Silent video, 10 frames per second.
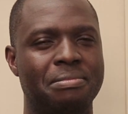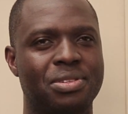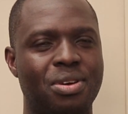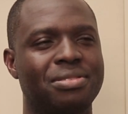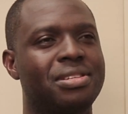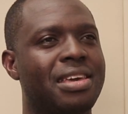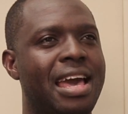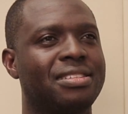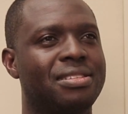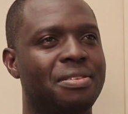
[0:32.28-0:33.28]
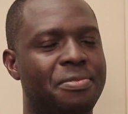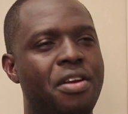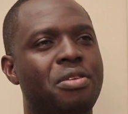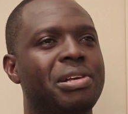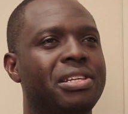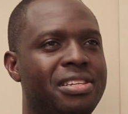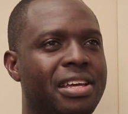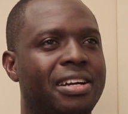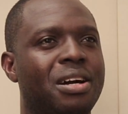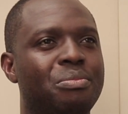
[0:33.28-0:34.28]
So I'd say yes, the variability
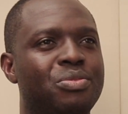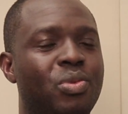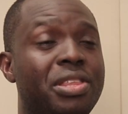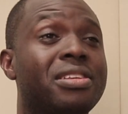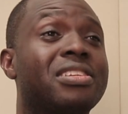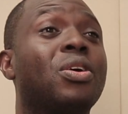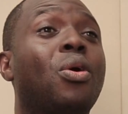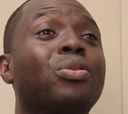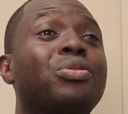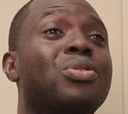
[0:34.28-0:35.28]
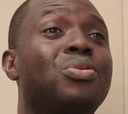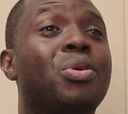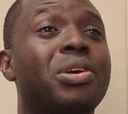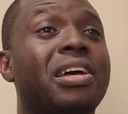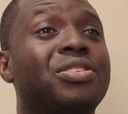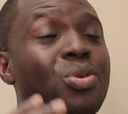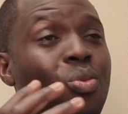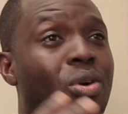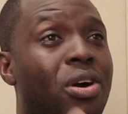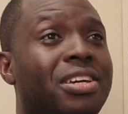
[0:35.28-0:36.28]
that comes with it, and also knowing that you're
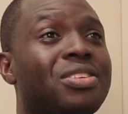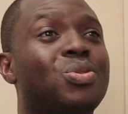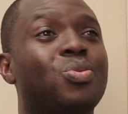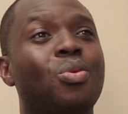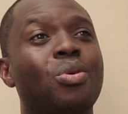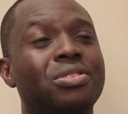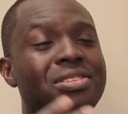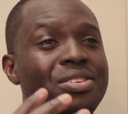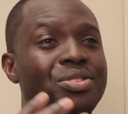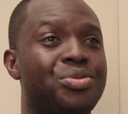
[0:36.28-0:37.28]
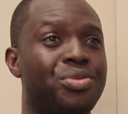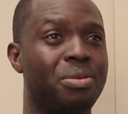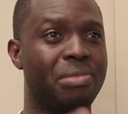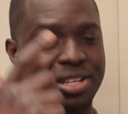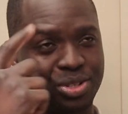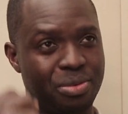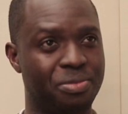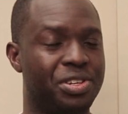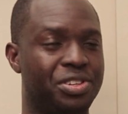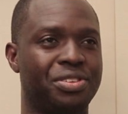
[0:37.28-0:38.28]
working towards a dream that you
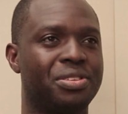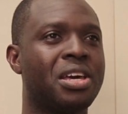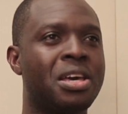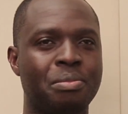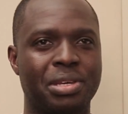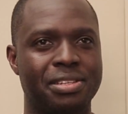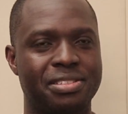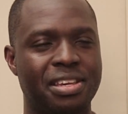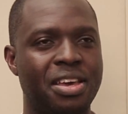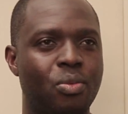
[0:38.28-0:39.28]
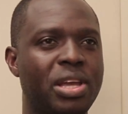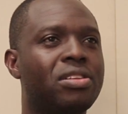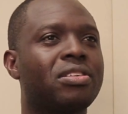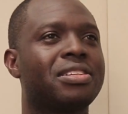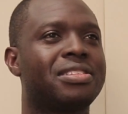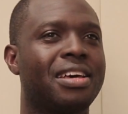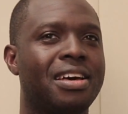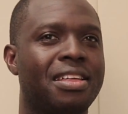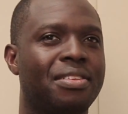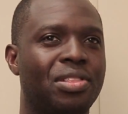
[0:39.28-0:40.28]
envisioned. Because when you look at
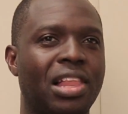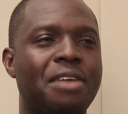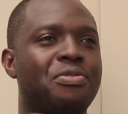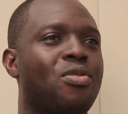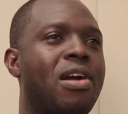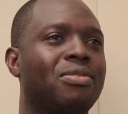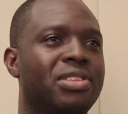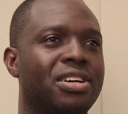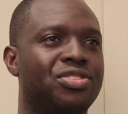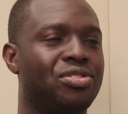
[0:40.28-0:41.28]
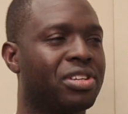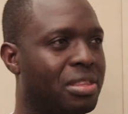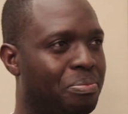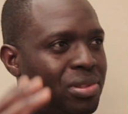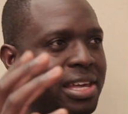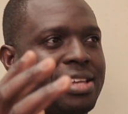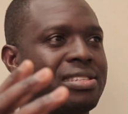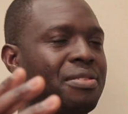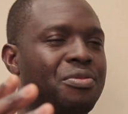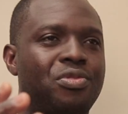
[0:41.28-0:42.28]
life around us, you look at the
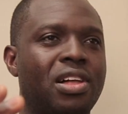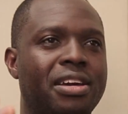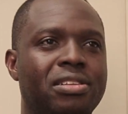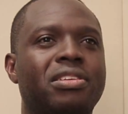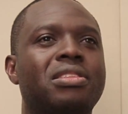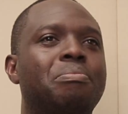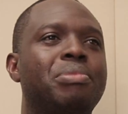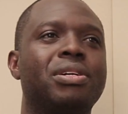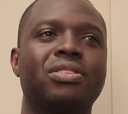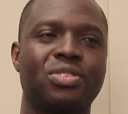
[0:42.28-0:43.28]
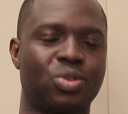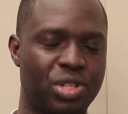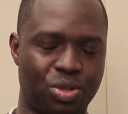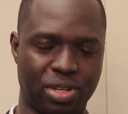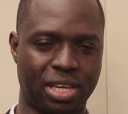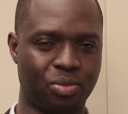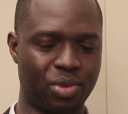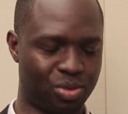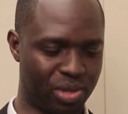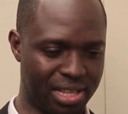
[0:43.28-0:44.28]
planes that fly, you look at the buildings which we
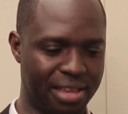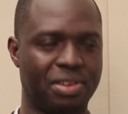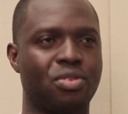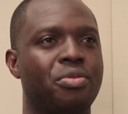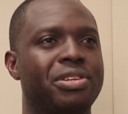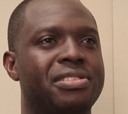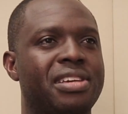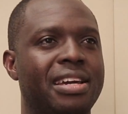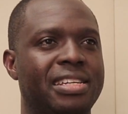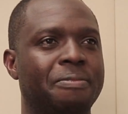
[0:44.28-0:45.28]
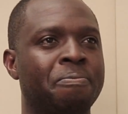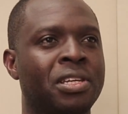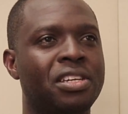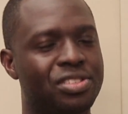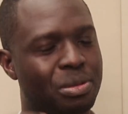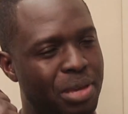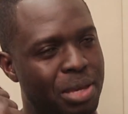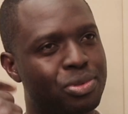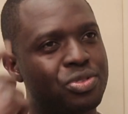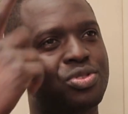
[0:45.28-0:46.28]
live in or reside in. You see,
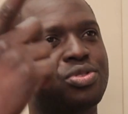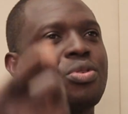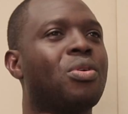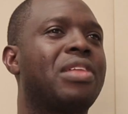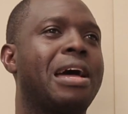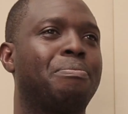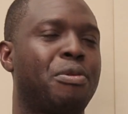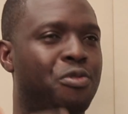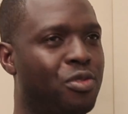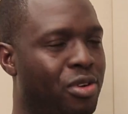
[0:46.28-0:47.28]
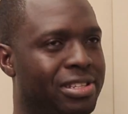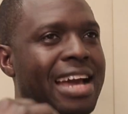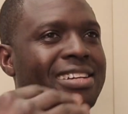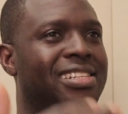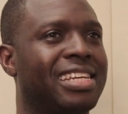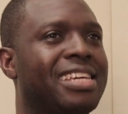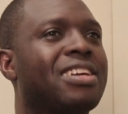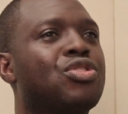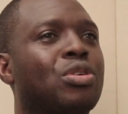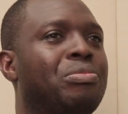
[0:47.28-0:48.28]
people saw that before it actually
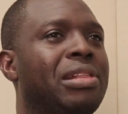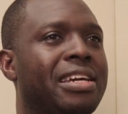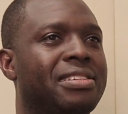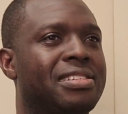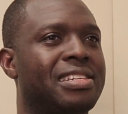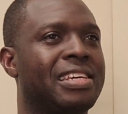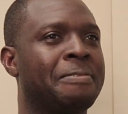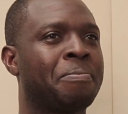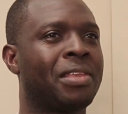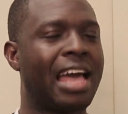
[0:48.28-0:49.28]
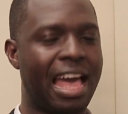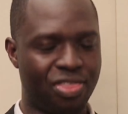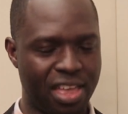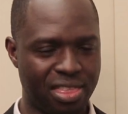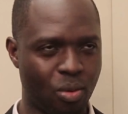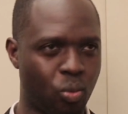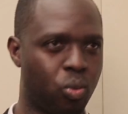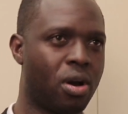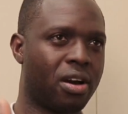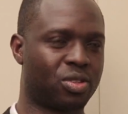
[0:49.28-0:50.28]
took place. And then they
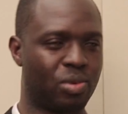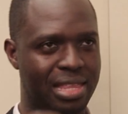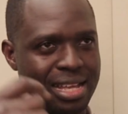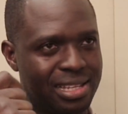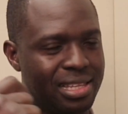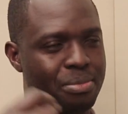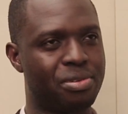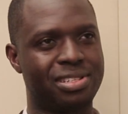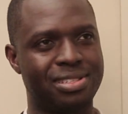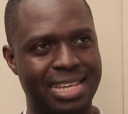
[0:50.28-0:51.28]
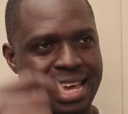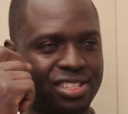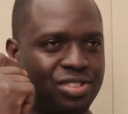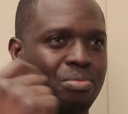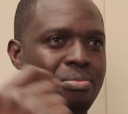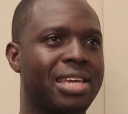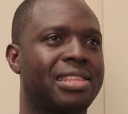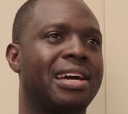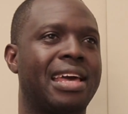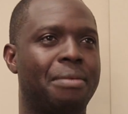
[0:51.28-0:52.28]
worked with that deliberate intent to make
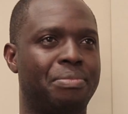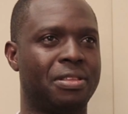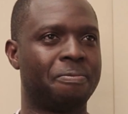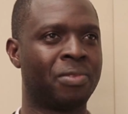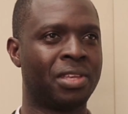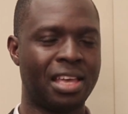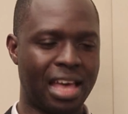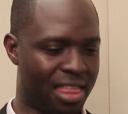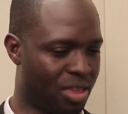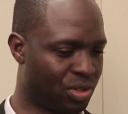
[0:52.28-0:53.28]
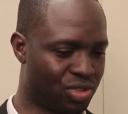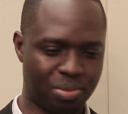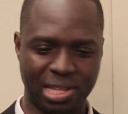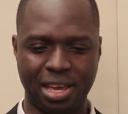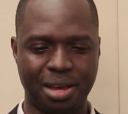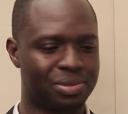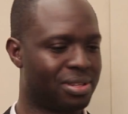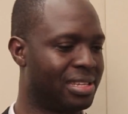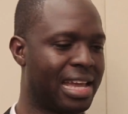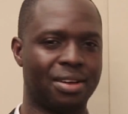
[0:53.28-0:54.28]
that happen. And there were so many ups
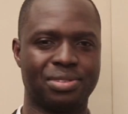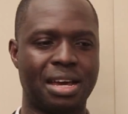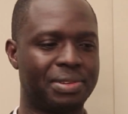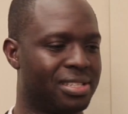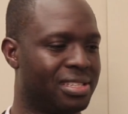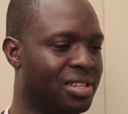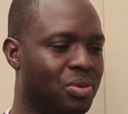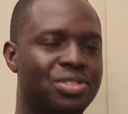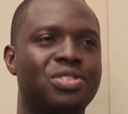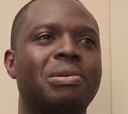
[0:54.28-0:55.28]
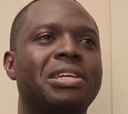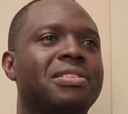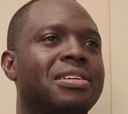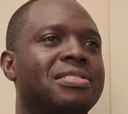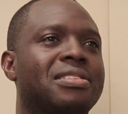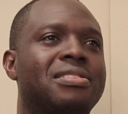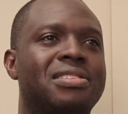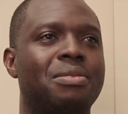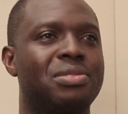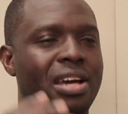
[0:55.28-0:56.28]
and downs, having to deal with so many things at the
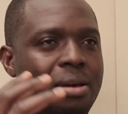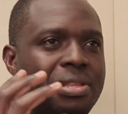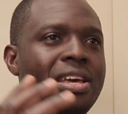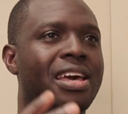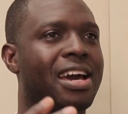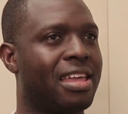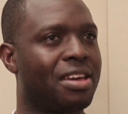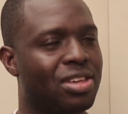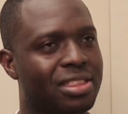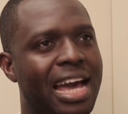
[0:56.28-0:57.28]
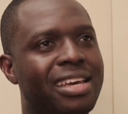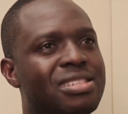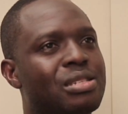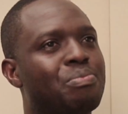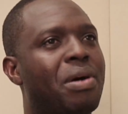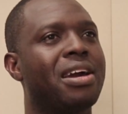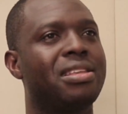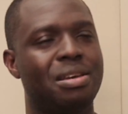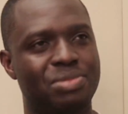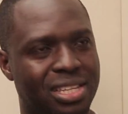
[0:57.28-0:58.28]
same time. And I think that
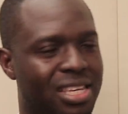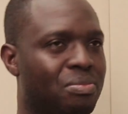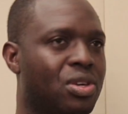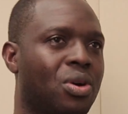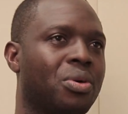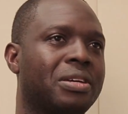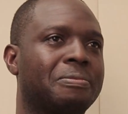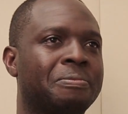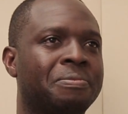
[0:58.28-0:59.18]
inspired them to keep going